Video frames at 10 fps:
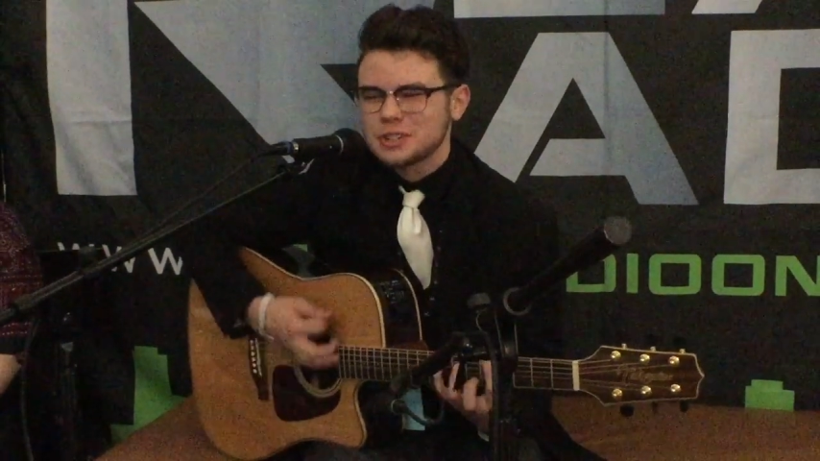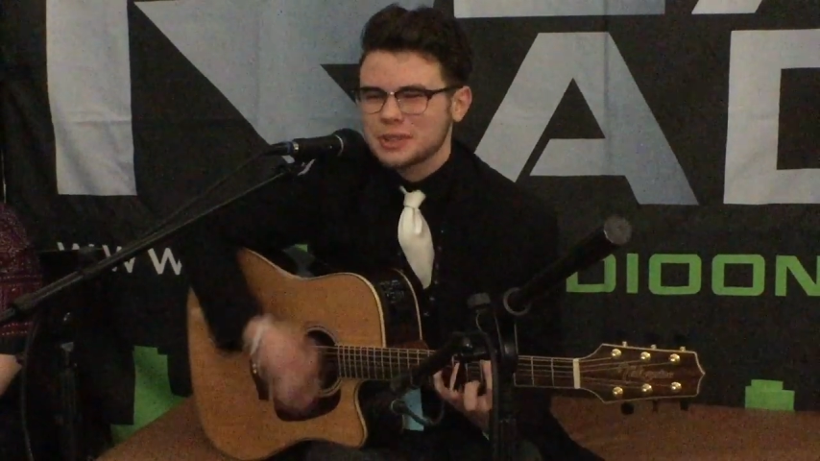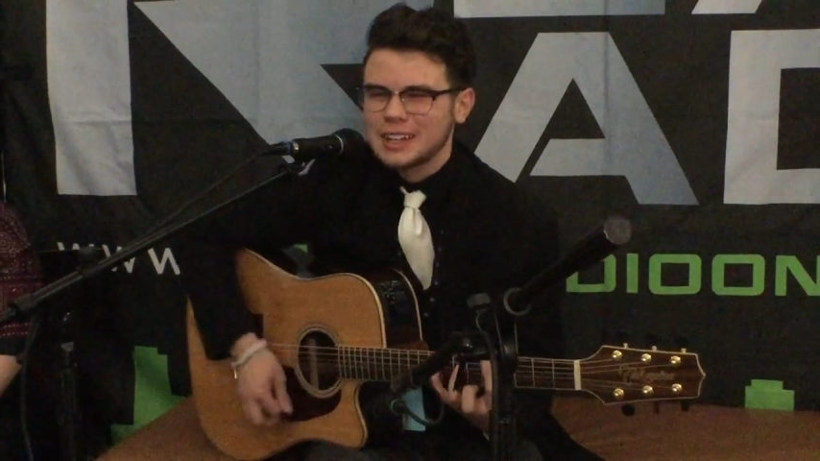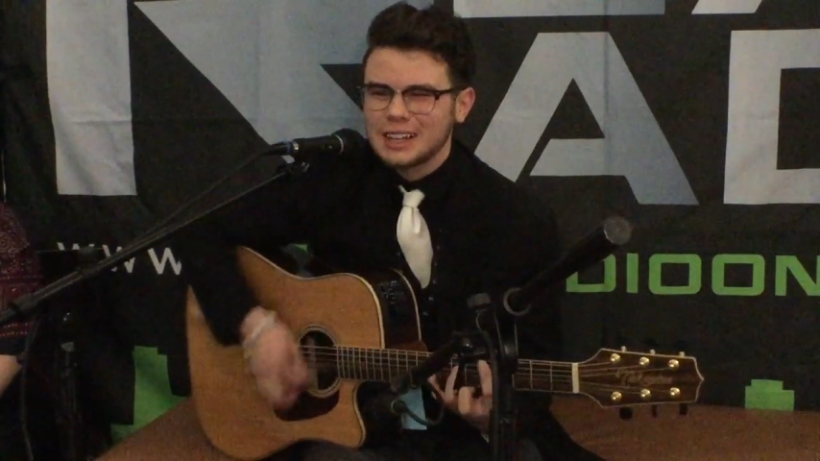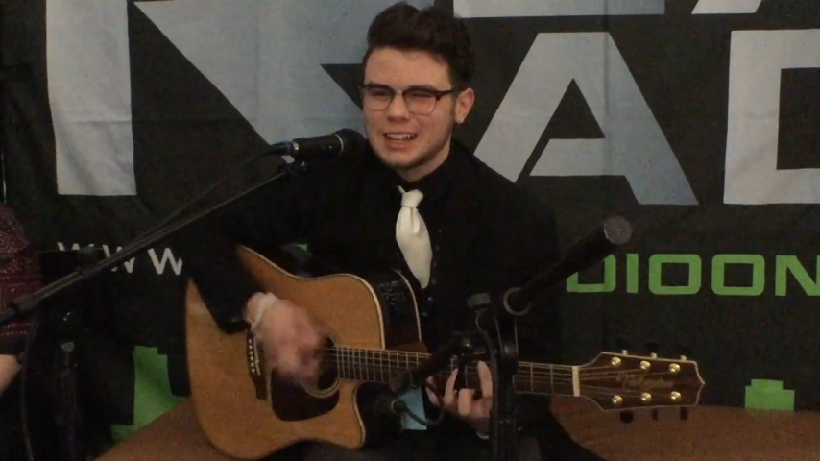I
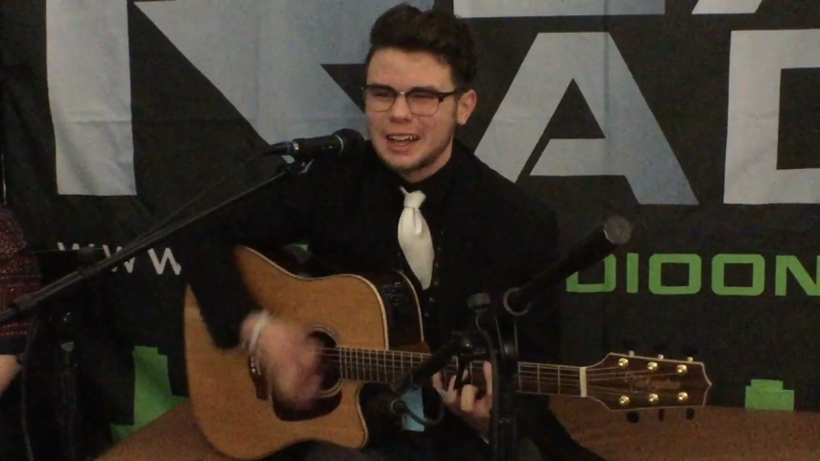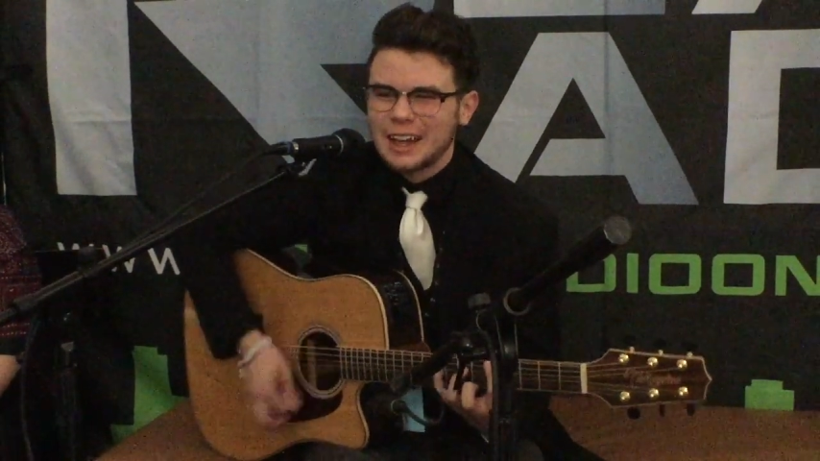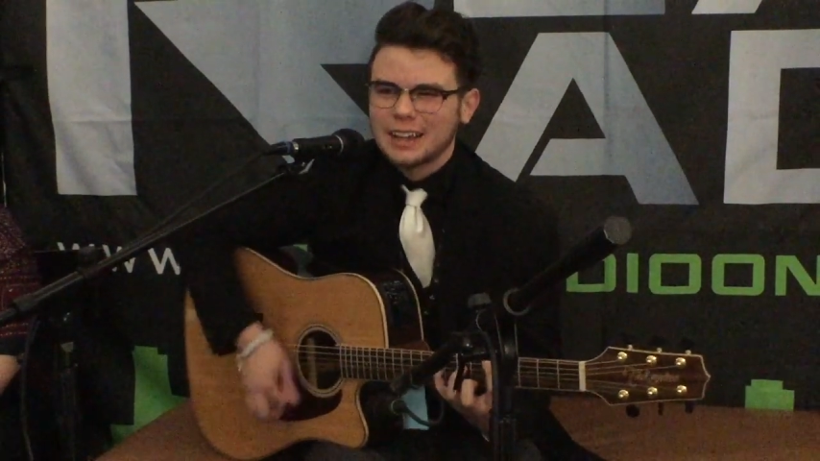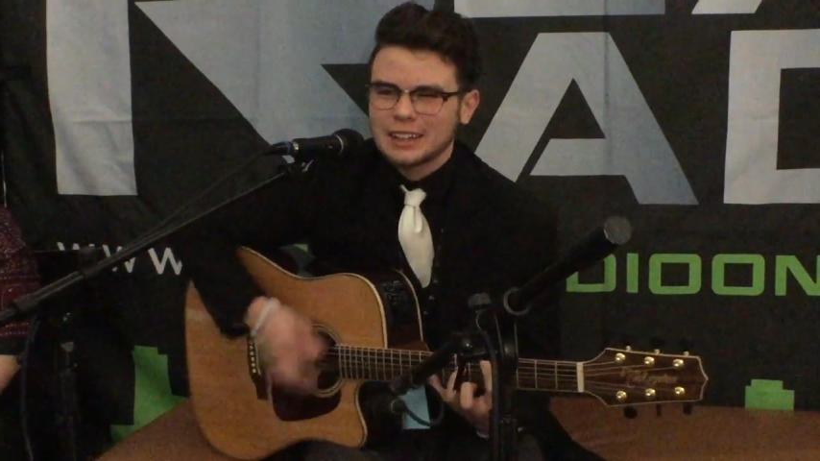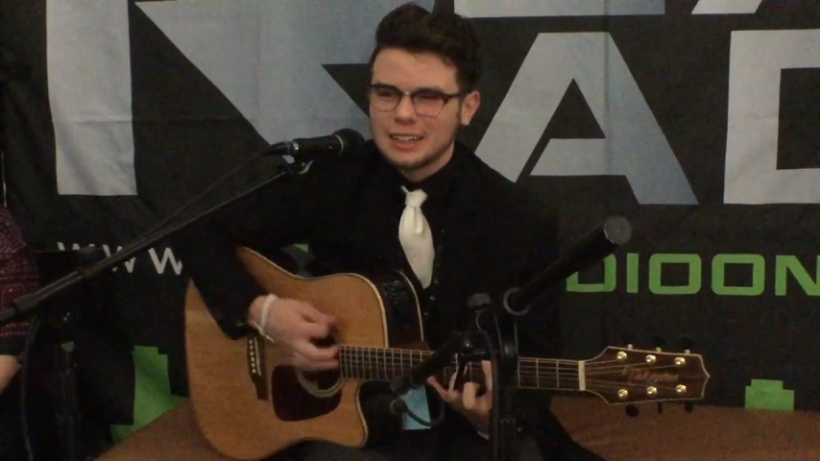treat her
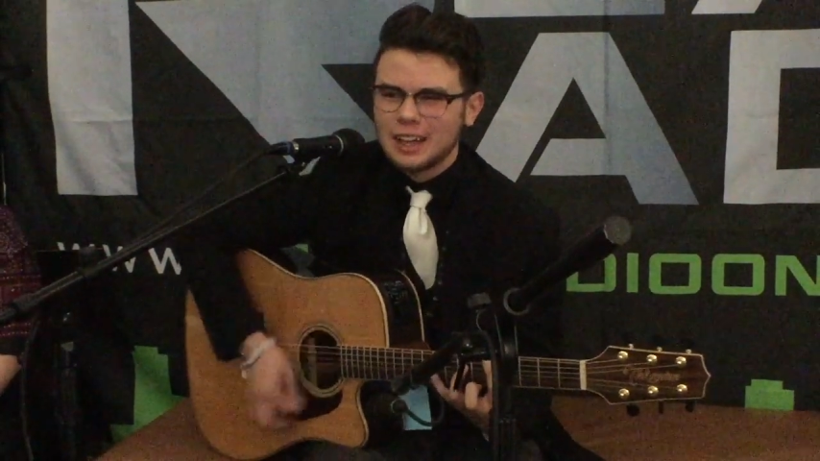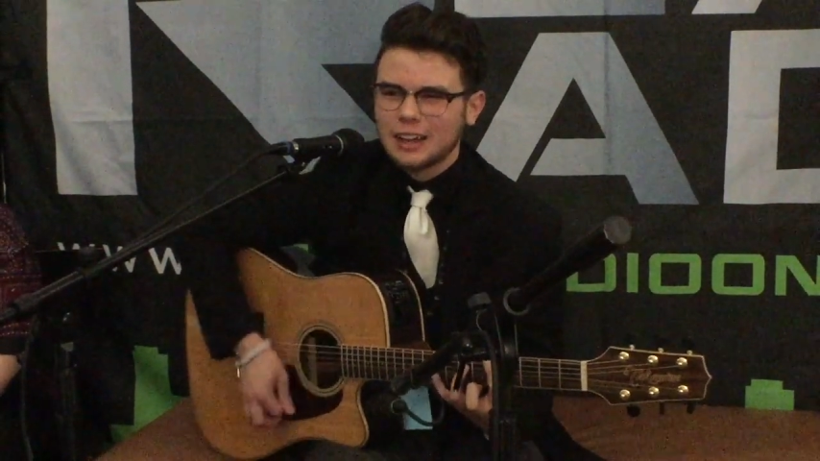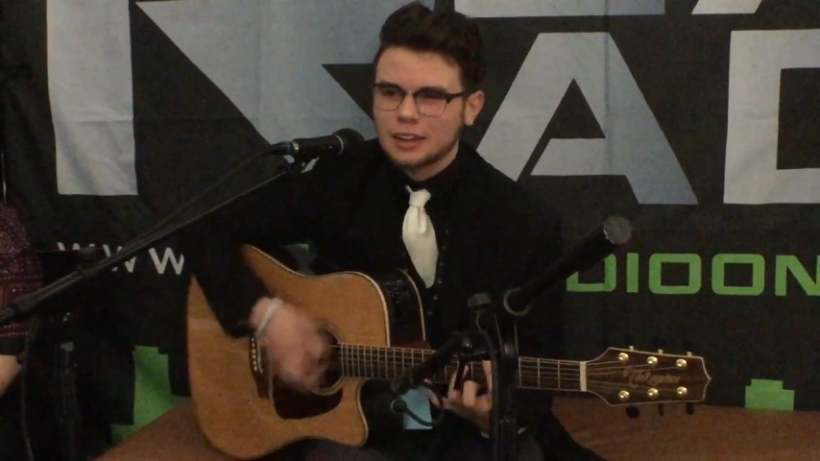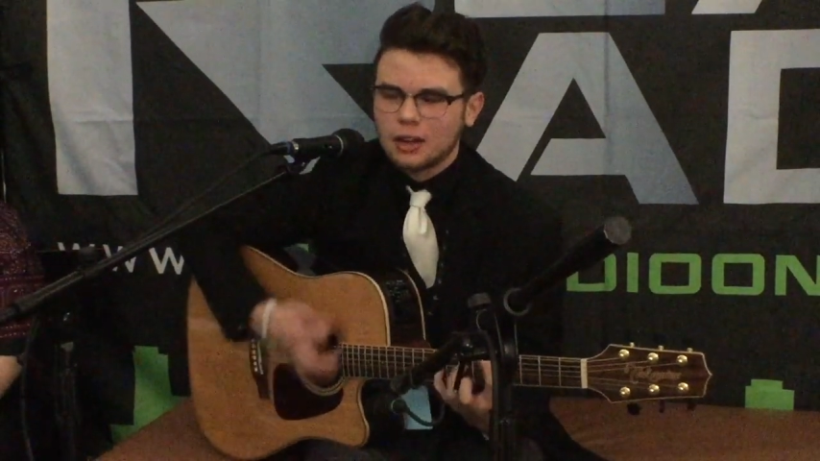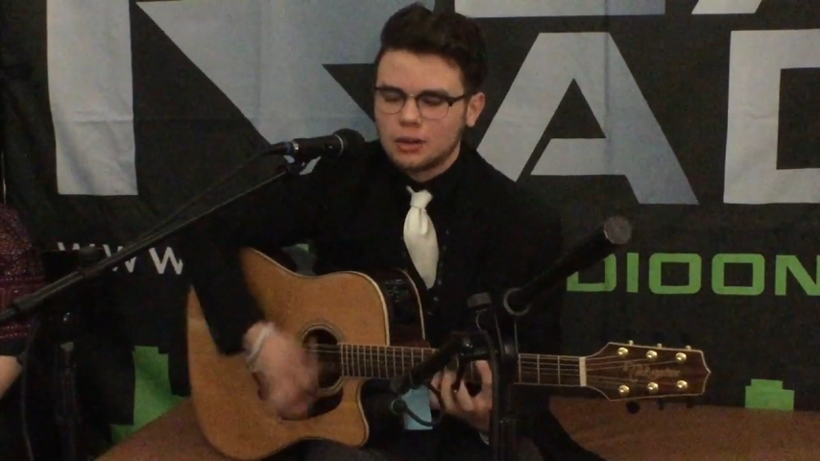like a
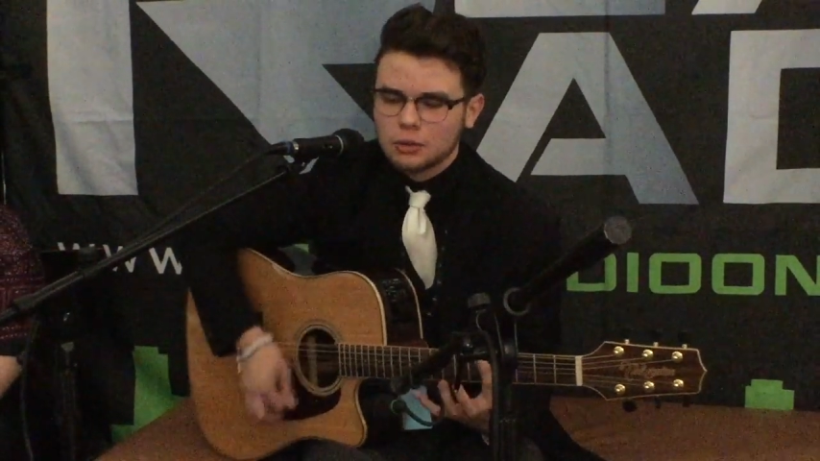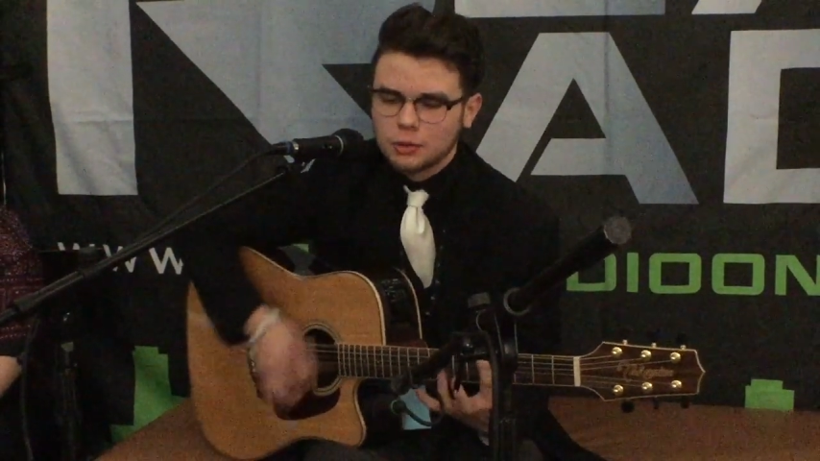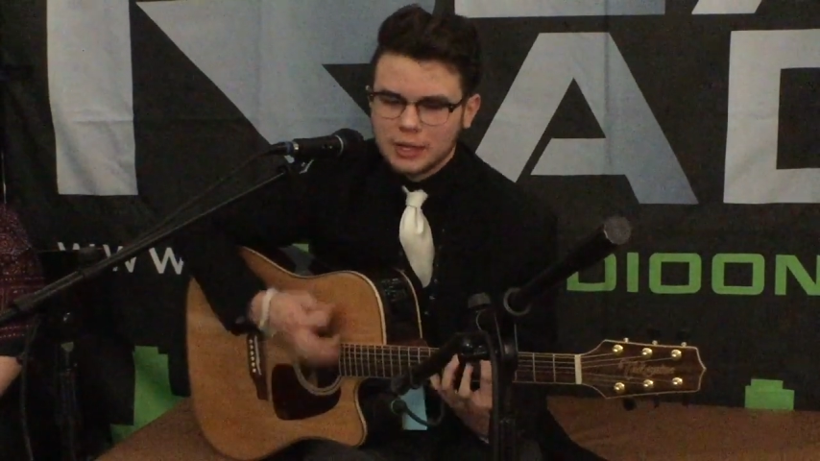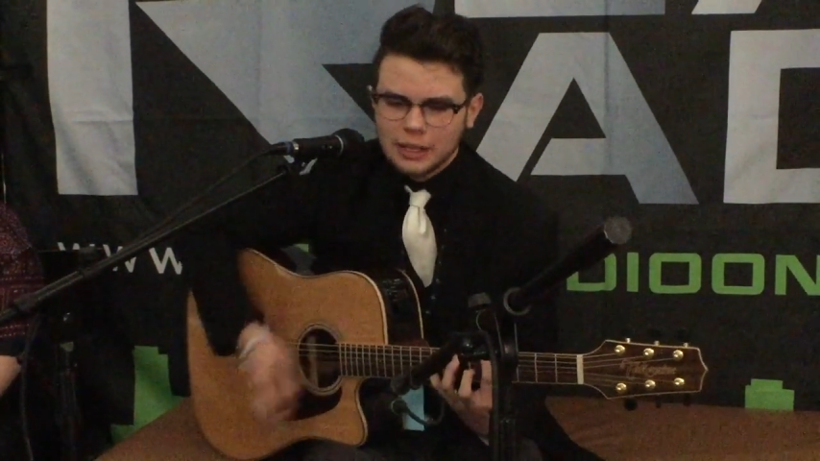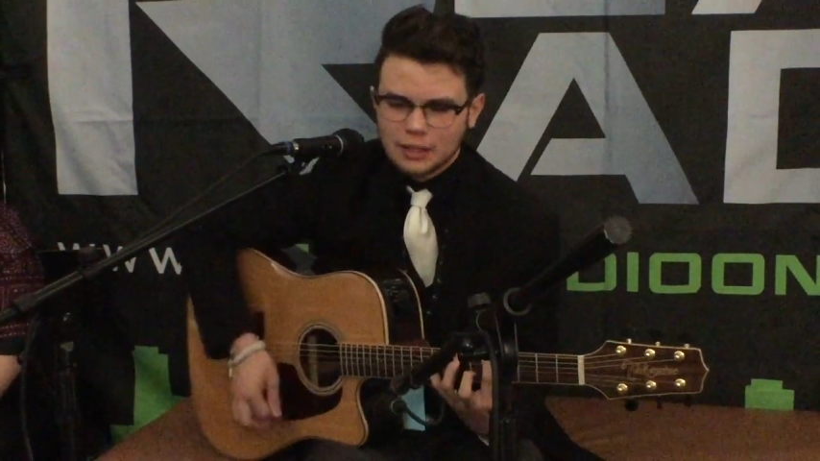doggone
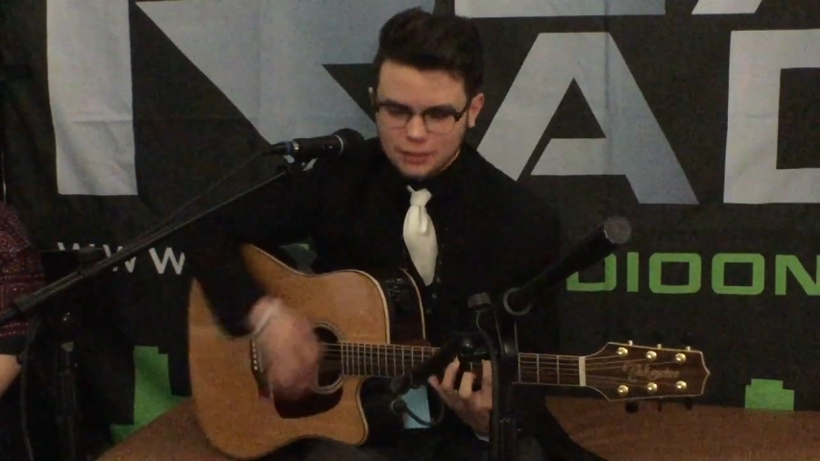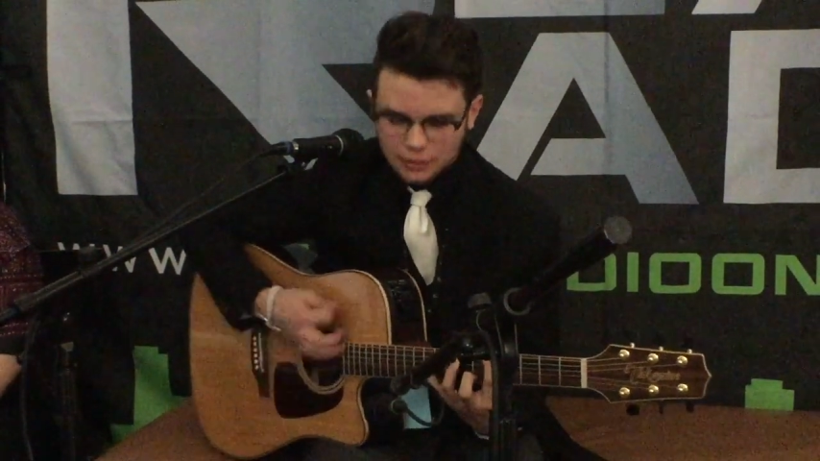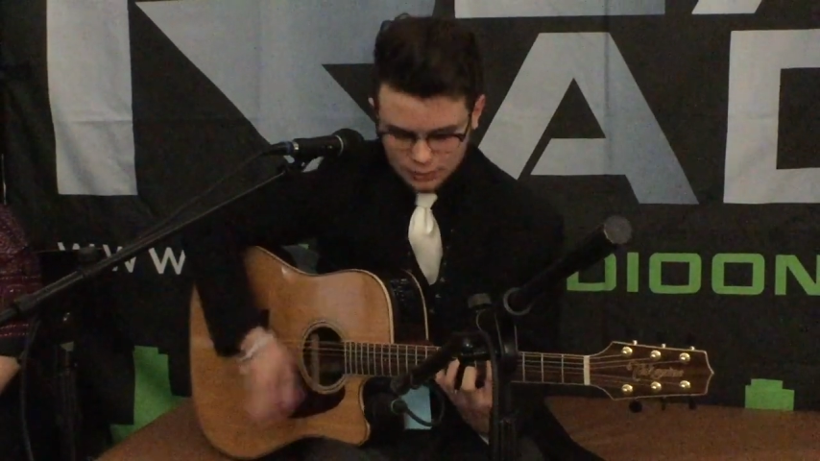queen.